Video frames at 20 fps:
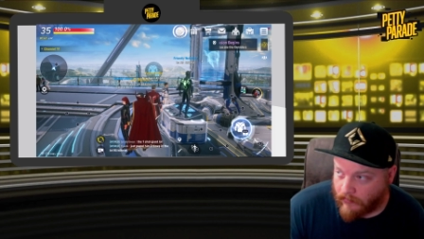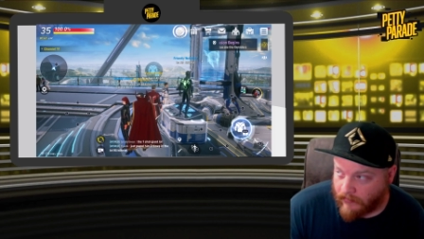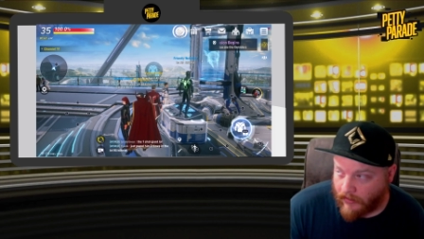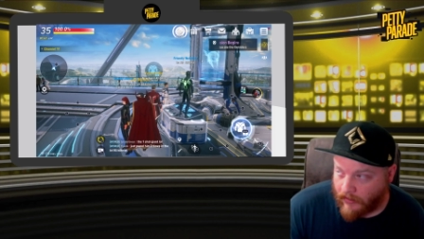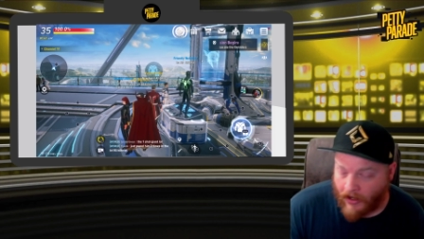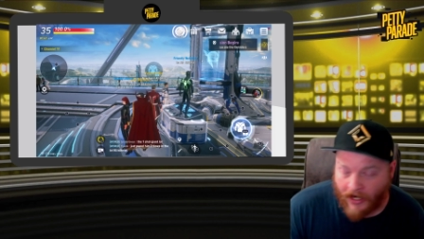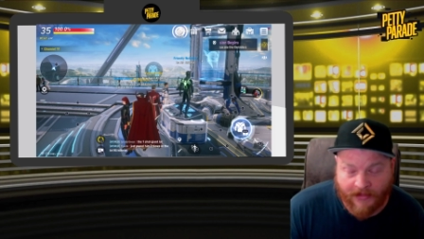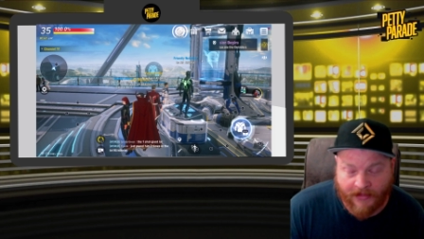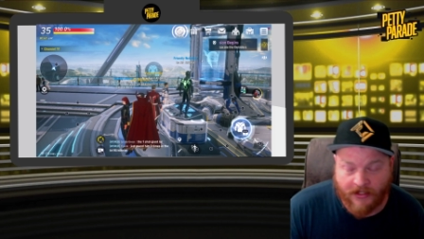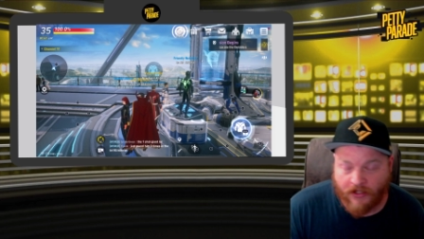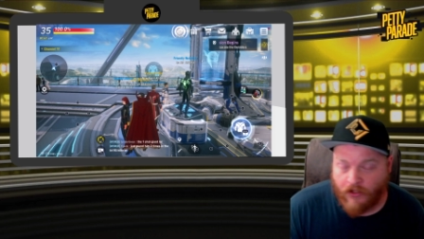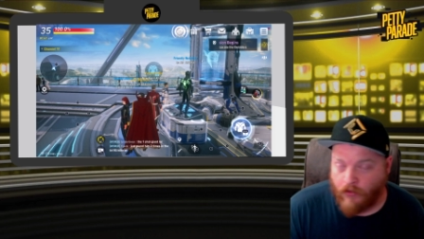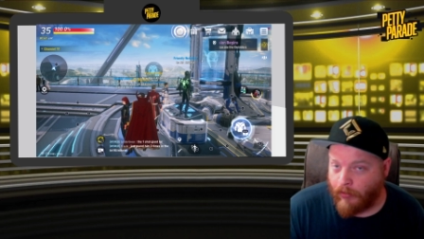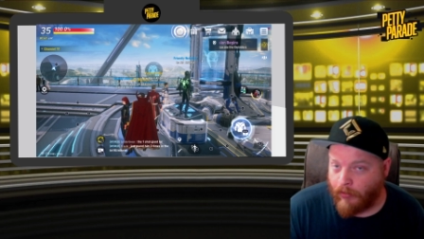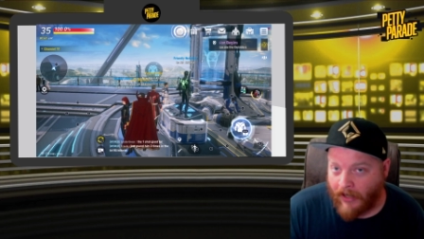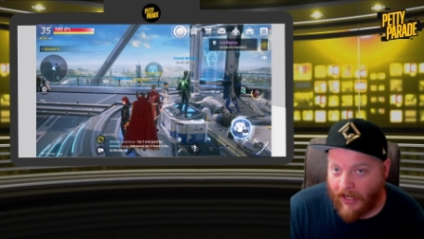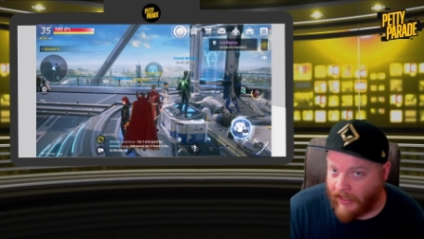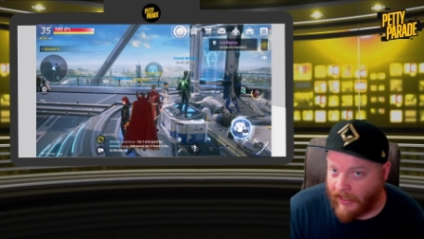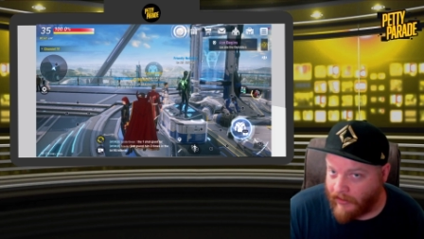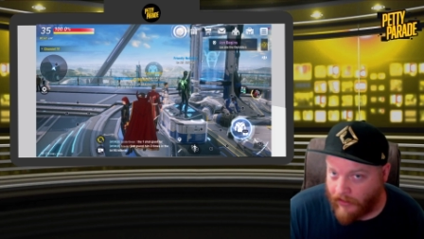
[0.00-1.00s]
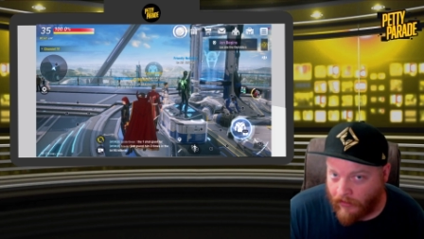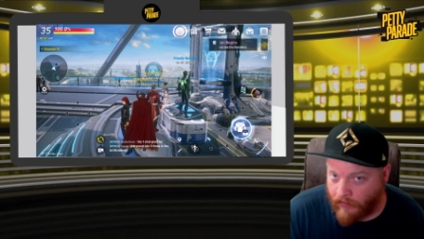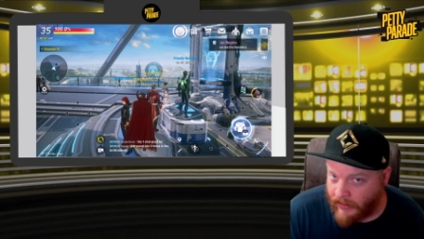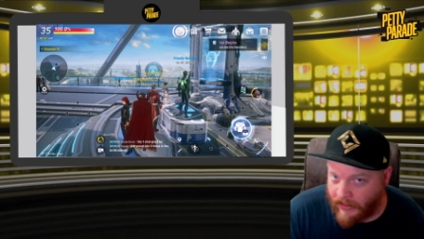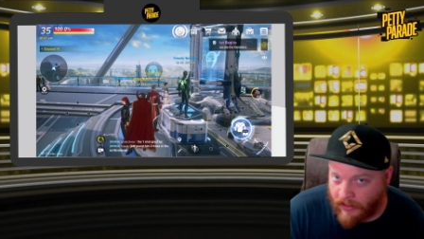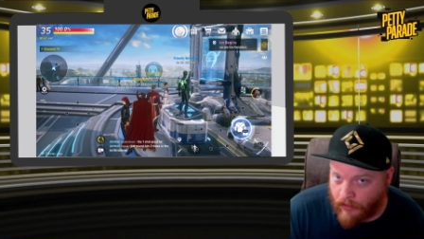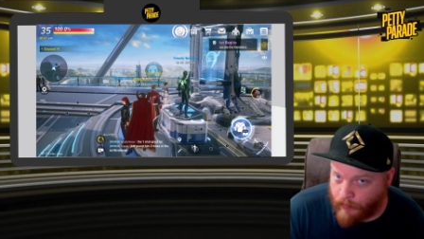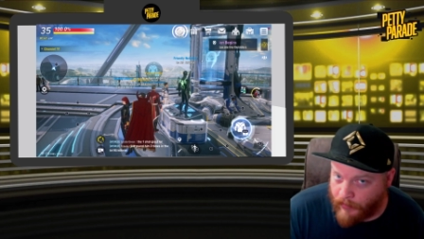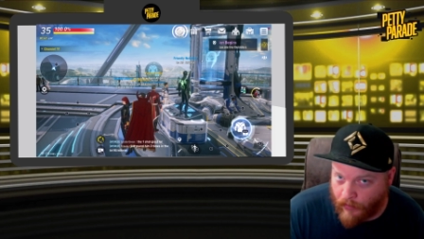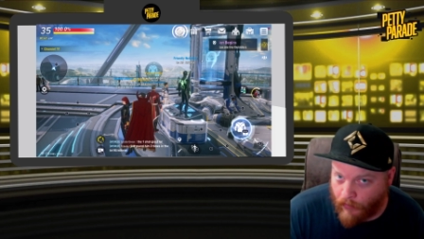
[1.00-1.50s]
all right, then you probably don't
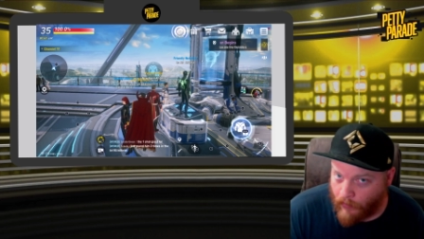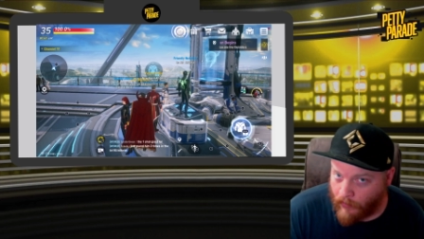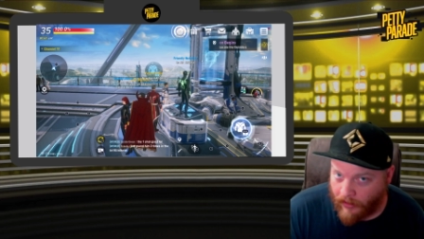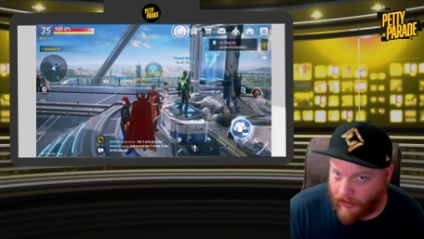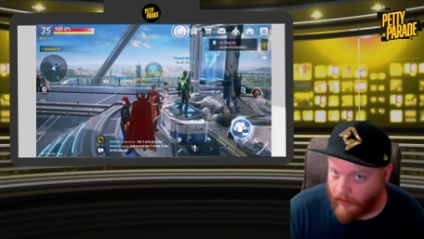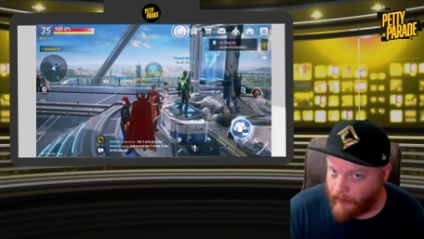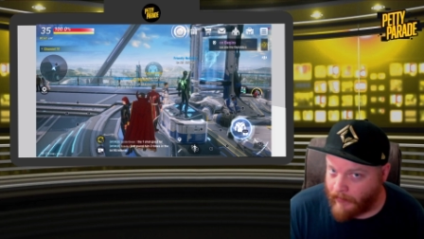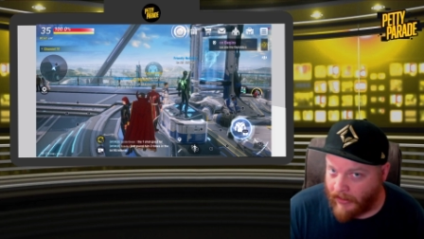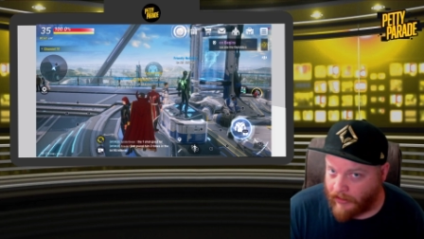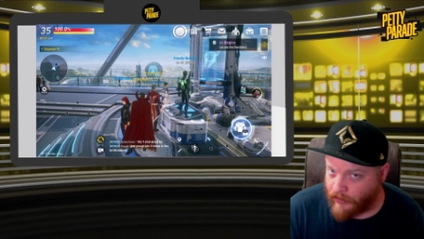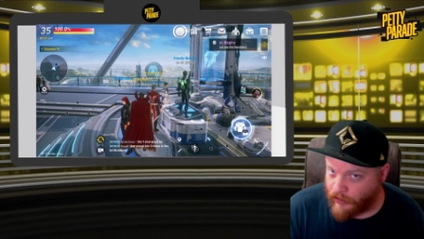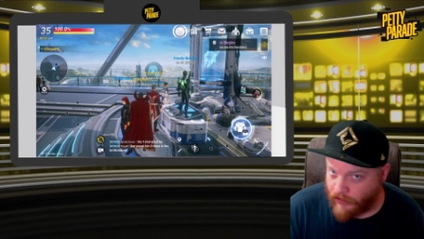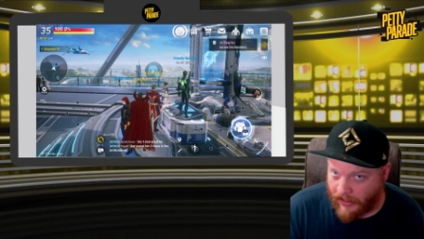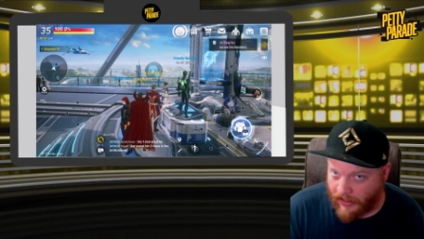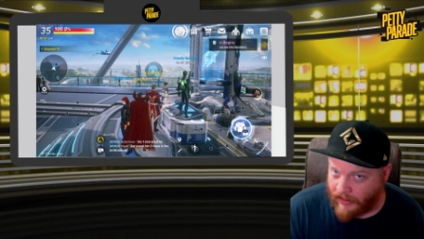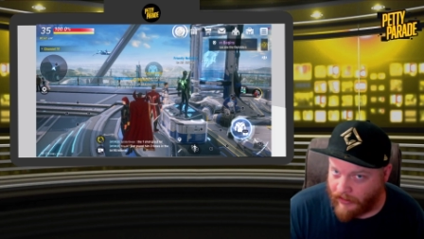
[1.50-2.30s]
need to be worried about trying